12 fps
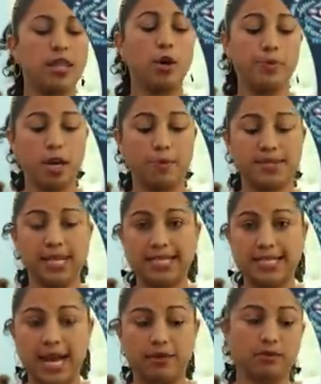they'll be upside
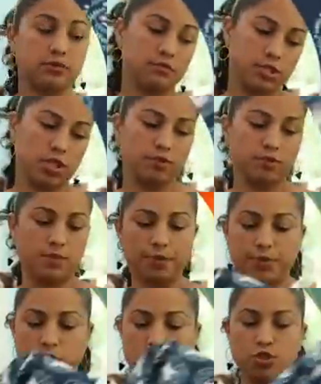down. So
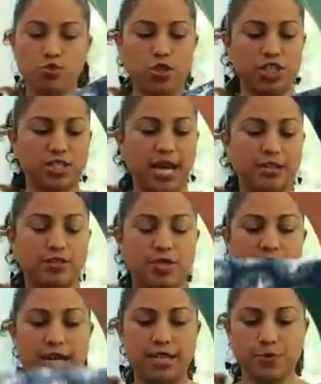up to you which side you
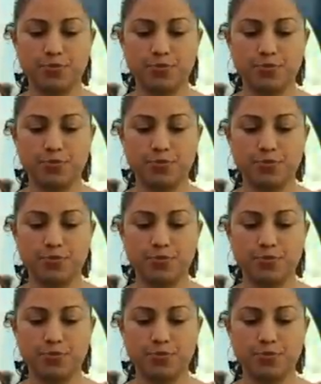decide to